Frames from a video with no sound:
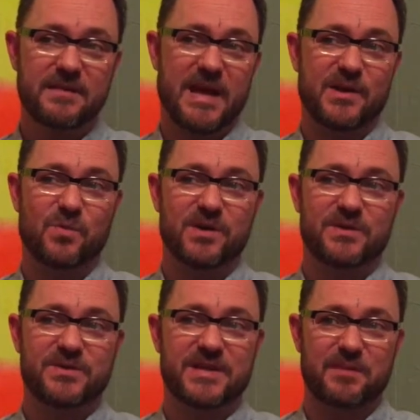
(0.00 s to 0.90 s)
anyone
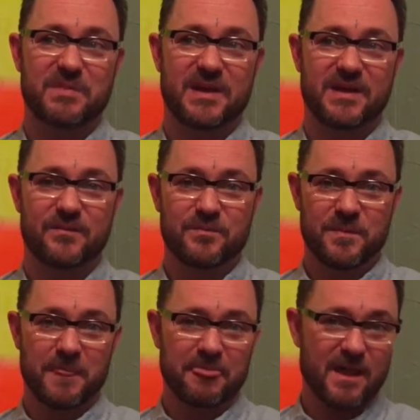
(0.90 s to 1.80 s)
who sent me
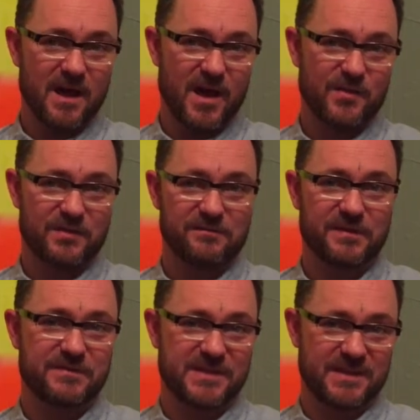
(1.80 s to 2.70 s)
one hundred
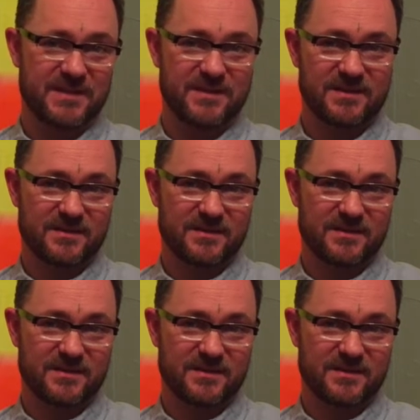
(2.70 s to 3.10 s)
fifty